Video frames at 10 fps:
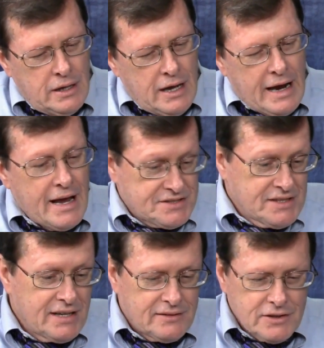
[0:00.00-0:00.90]
I asked
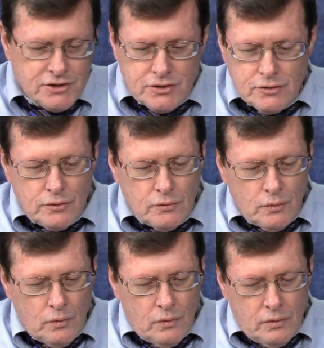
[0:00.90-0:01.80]
Nick this too.
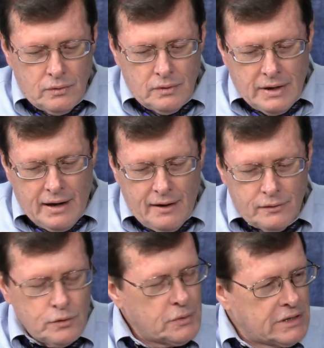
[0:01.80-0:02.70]
How
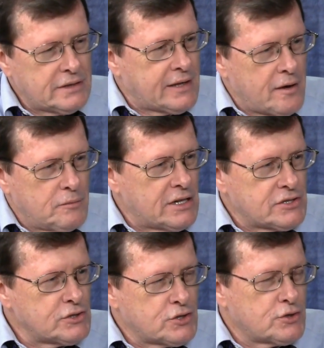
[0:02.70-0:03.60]
do we get that
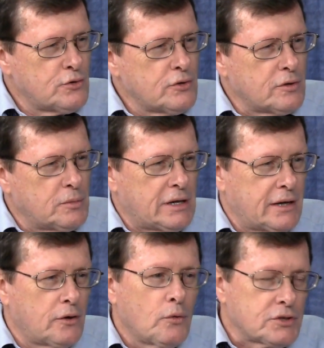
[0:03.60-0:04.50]
message to them? And I
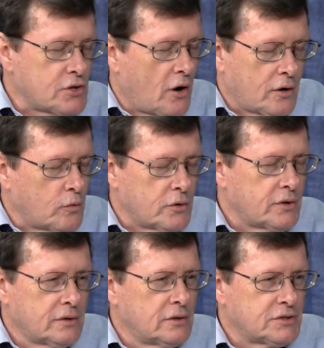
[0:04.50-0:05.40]
know it's awkward,
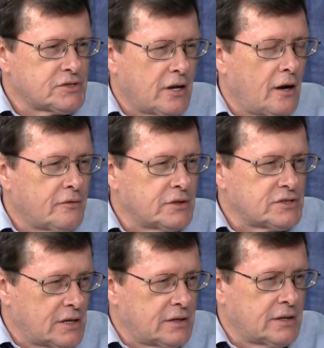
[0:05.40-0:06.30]
it's tough. He
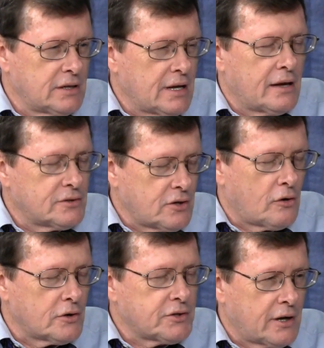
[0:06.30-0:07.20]
said he has a
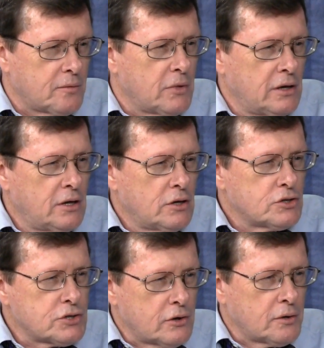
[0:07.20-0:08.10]
hard time
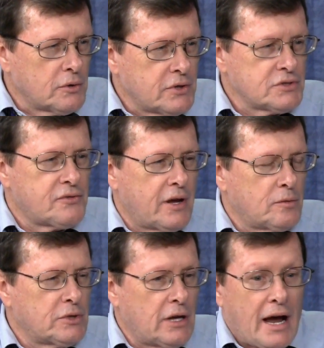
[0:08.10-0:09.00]
sharing with his
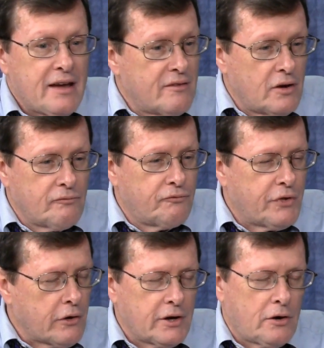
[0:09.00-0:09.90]
family. I have a
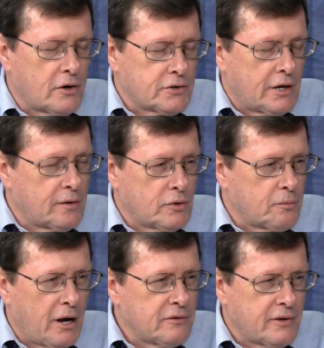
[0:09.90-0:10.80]
very hard time with
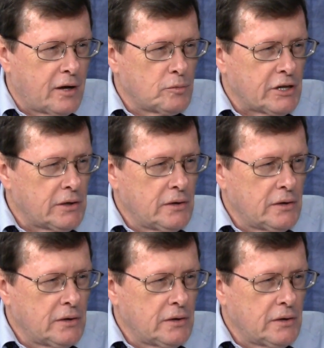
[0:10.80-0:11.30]
my family.